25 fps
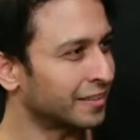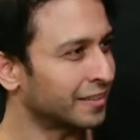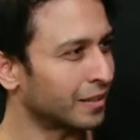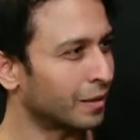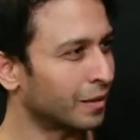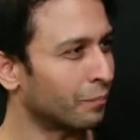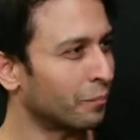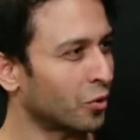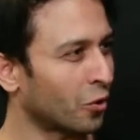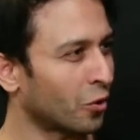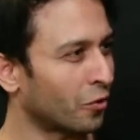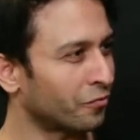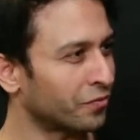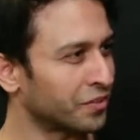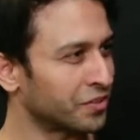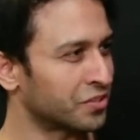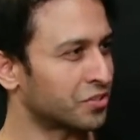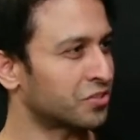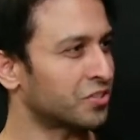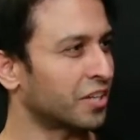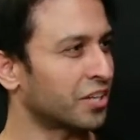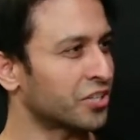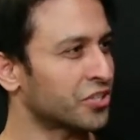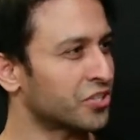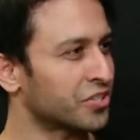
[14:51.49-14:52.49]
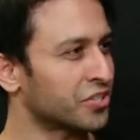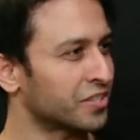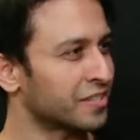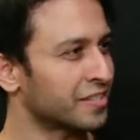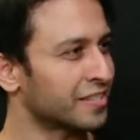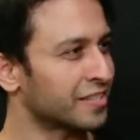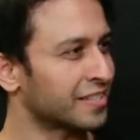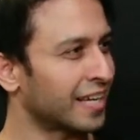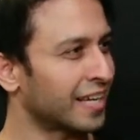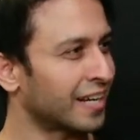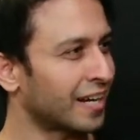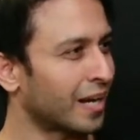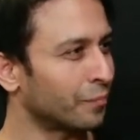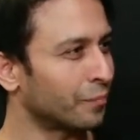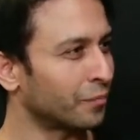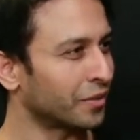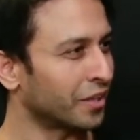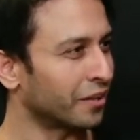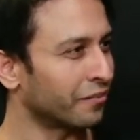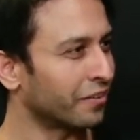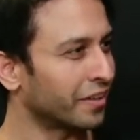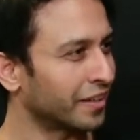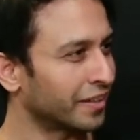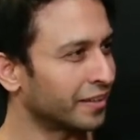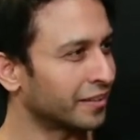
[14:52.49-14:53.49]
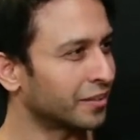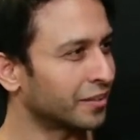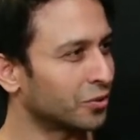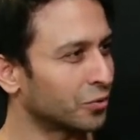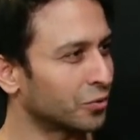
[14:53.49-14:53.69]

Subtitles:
number of instructions that I'm giving